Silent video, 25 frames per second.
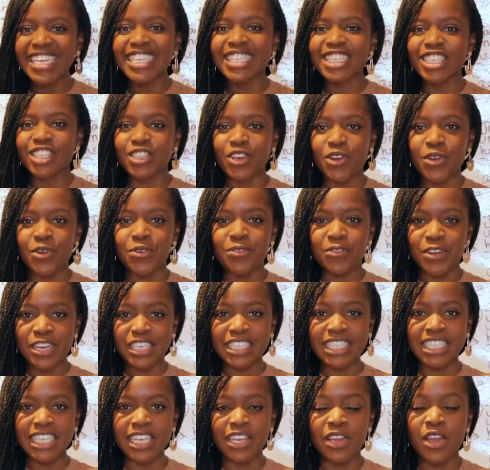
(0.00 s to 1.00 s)
So
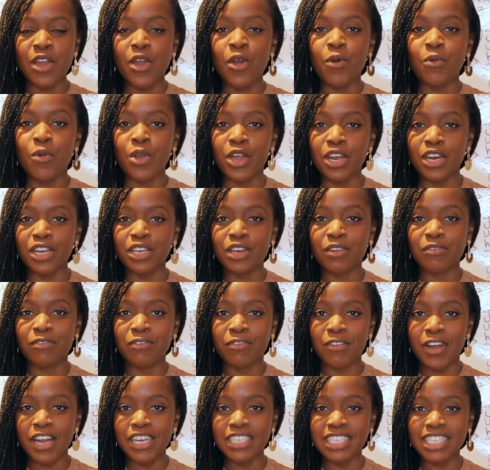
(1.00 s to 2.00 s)
firstly, we're gonna
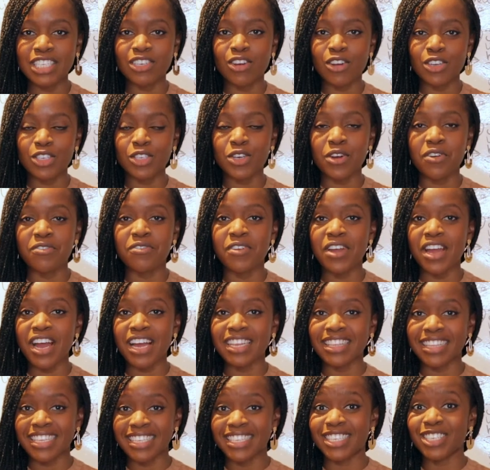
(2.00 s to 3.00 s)
first start off
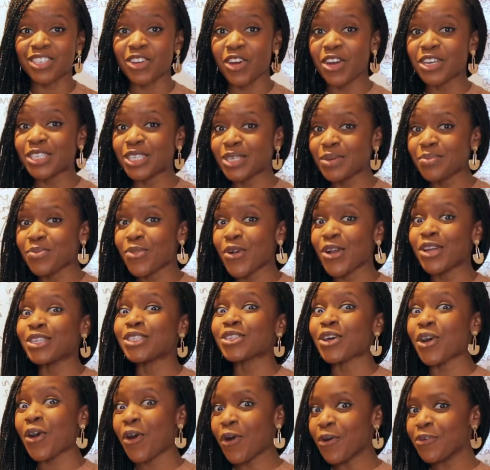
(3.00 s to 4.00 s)
at the starting
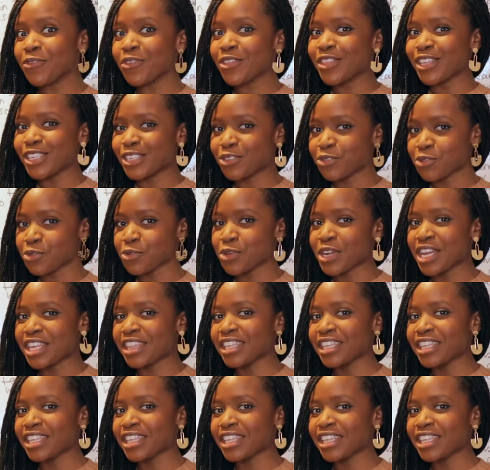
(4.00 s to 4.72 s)
point of the story,